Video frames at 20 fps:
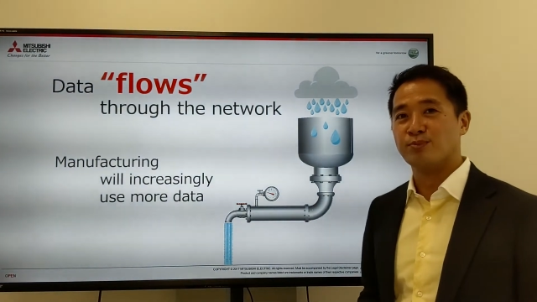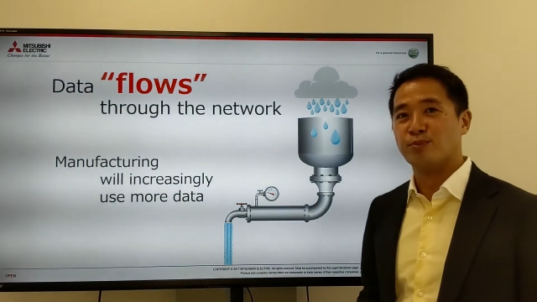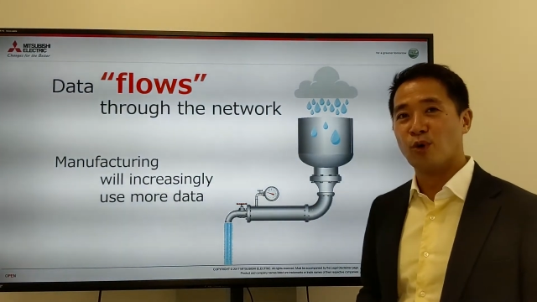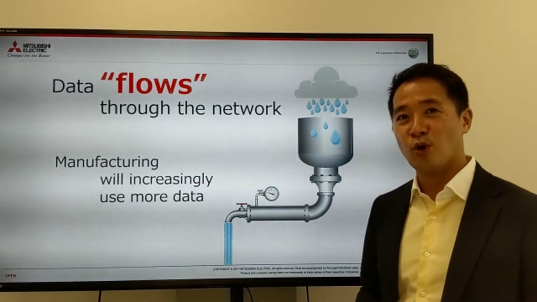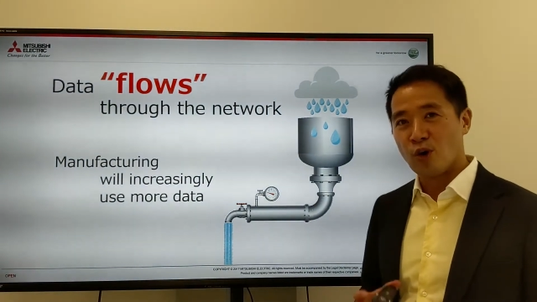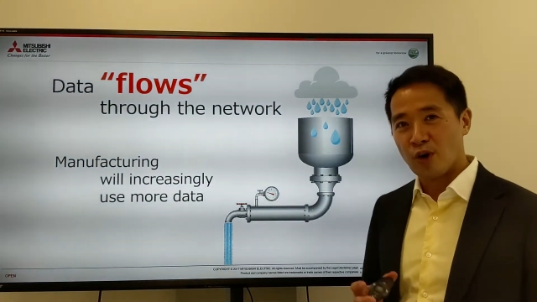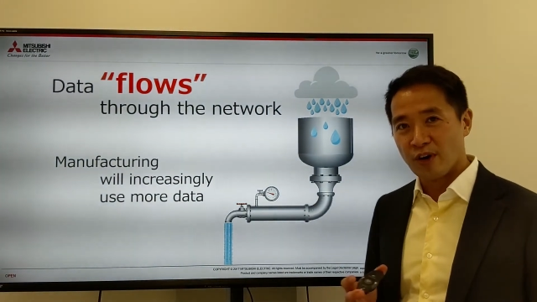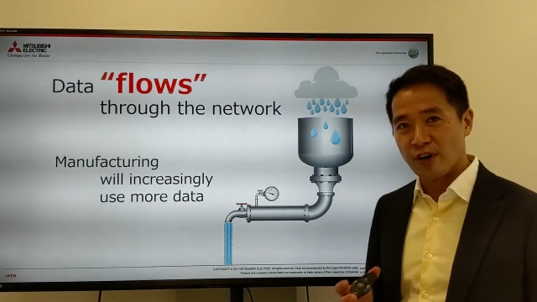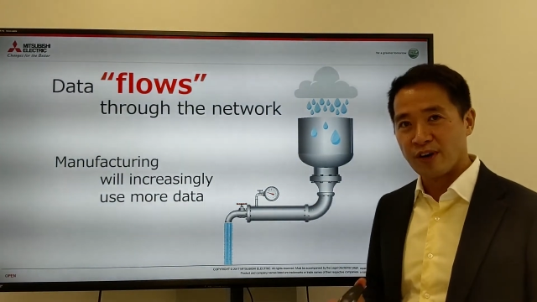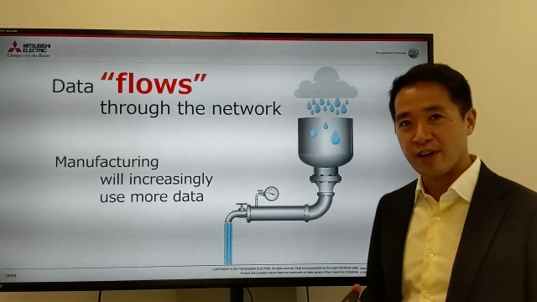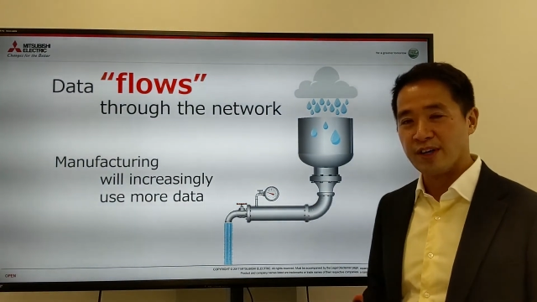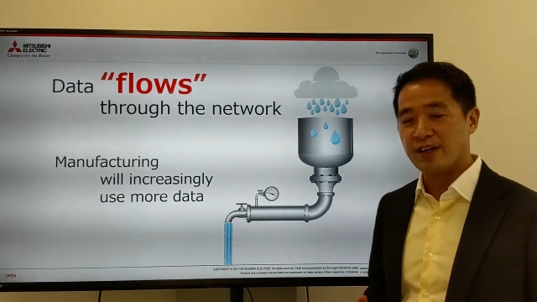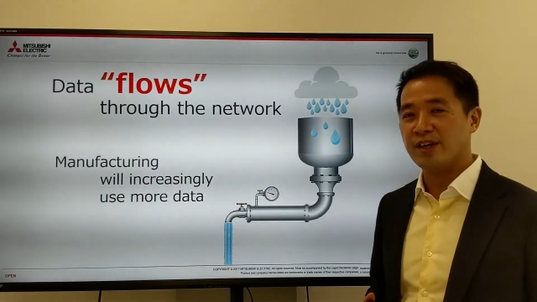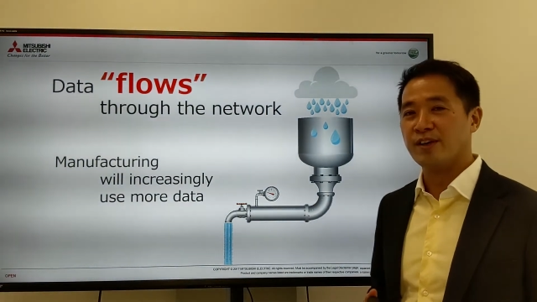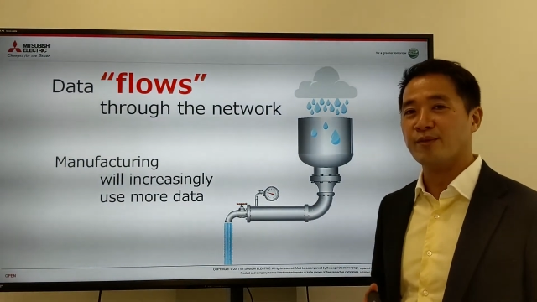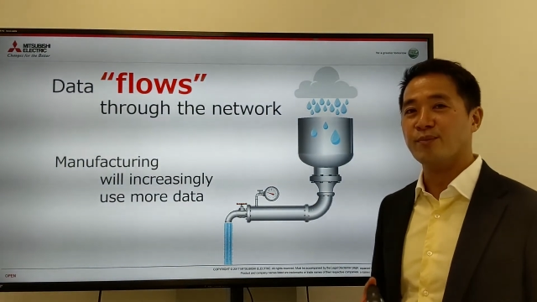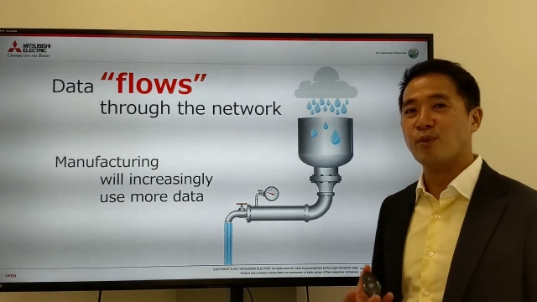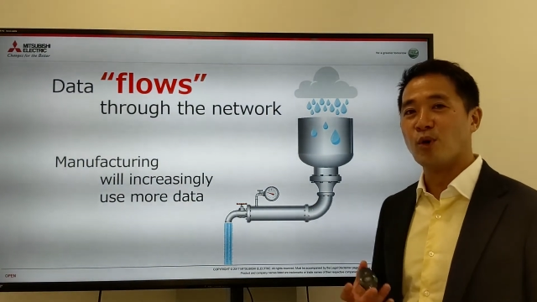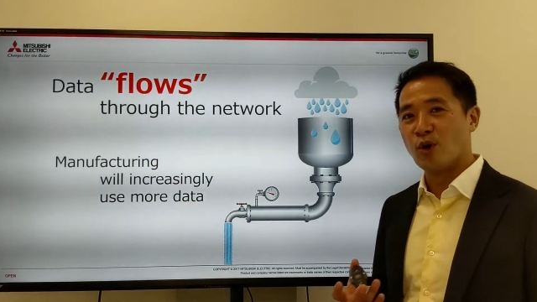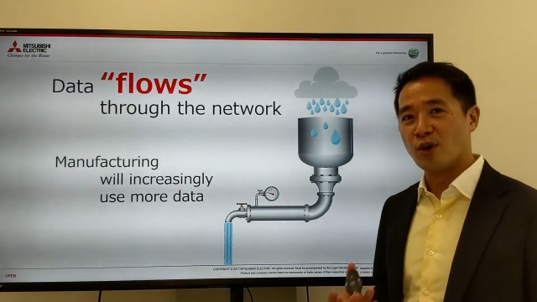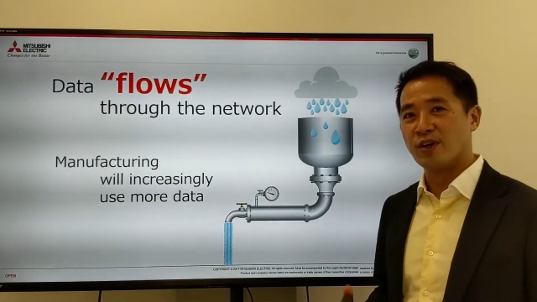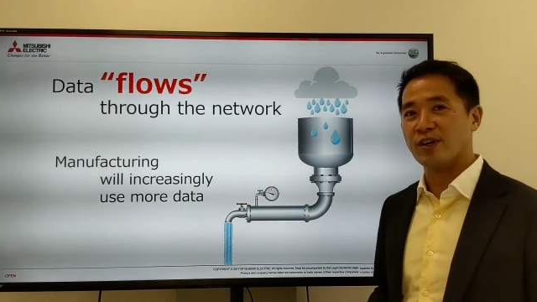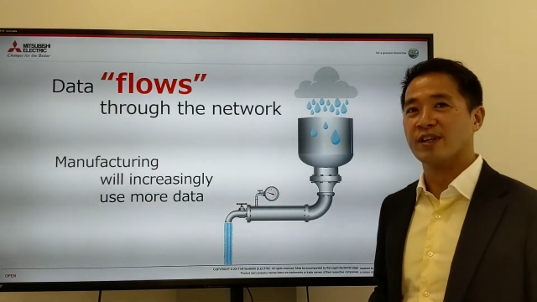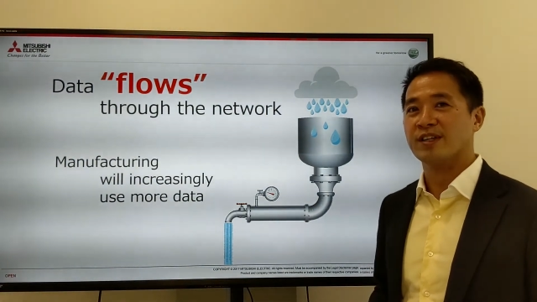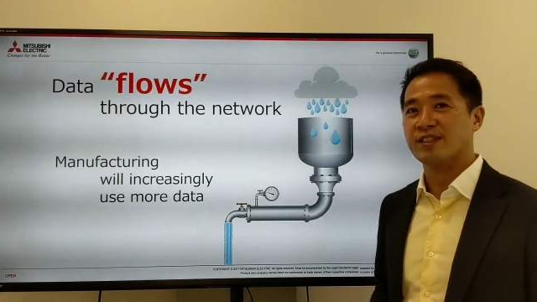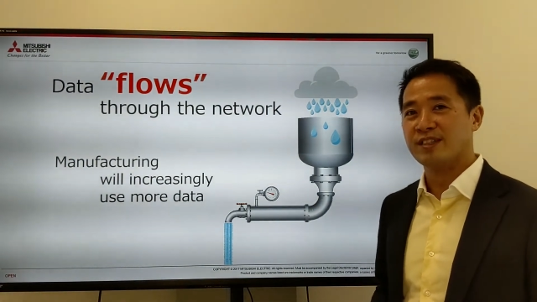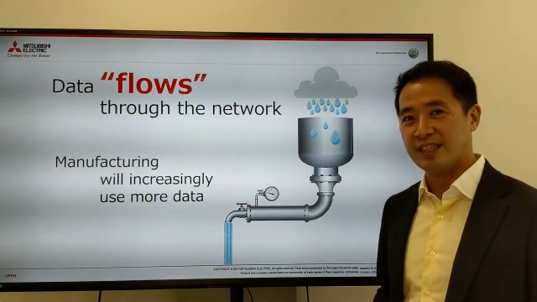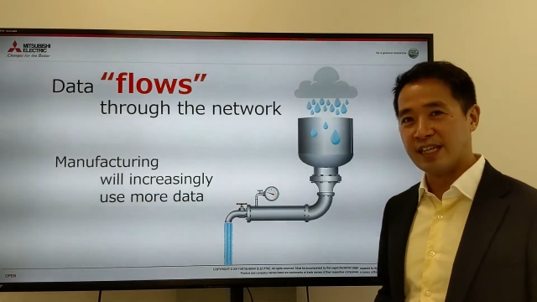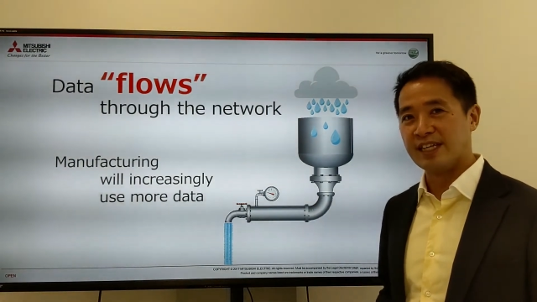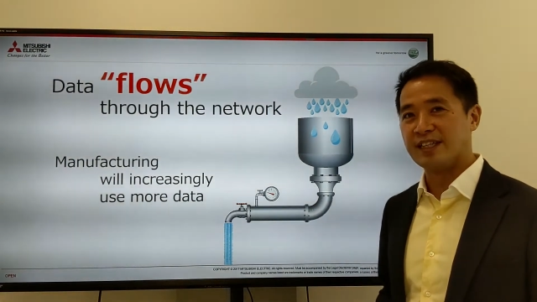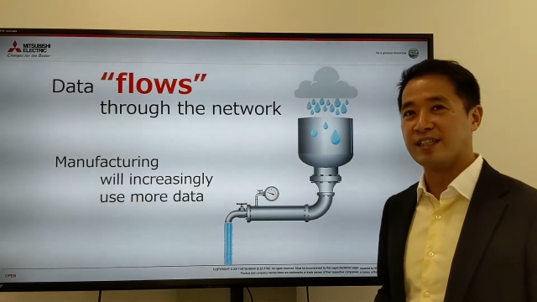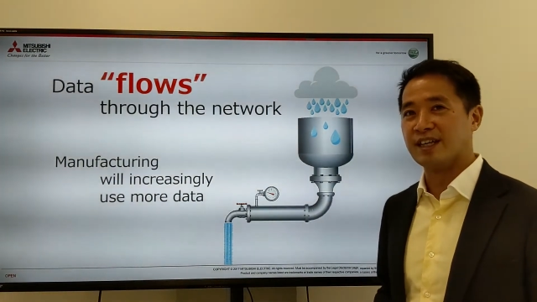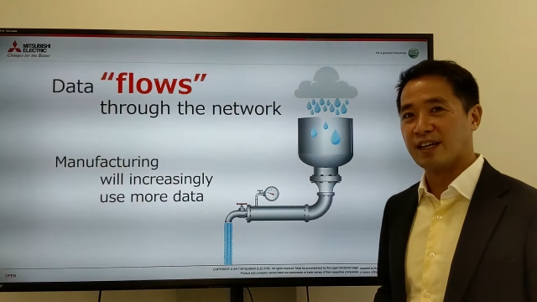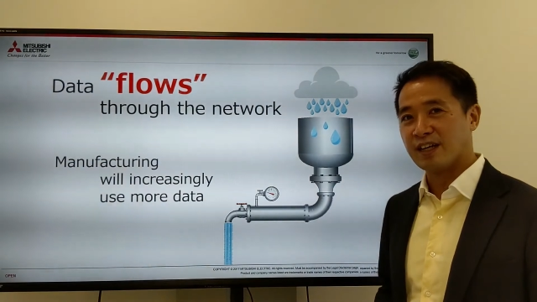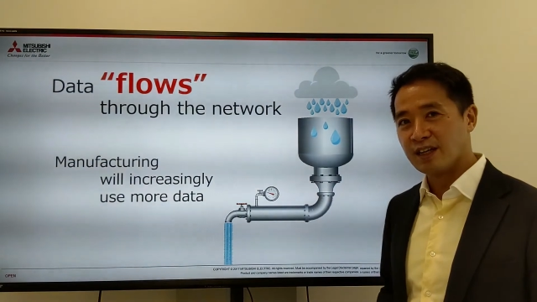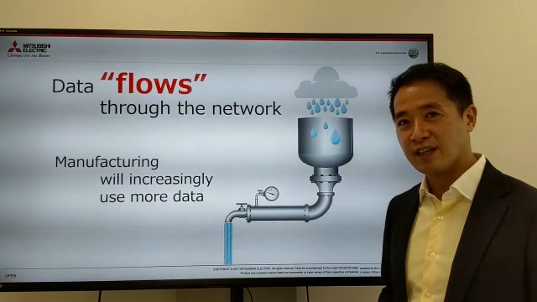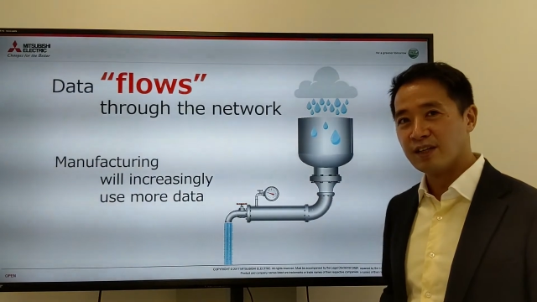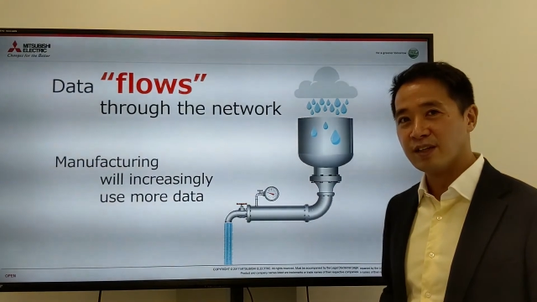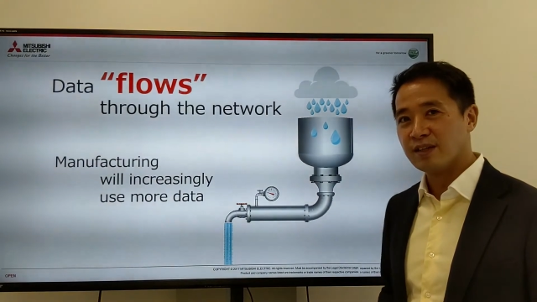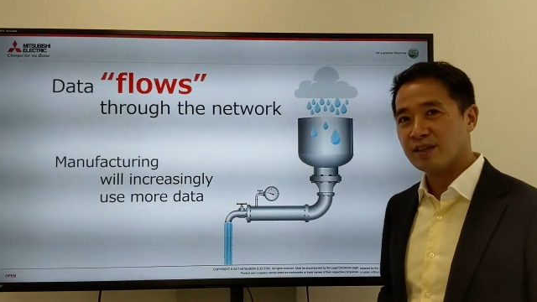more and more data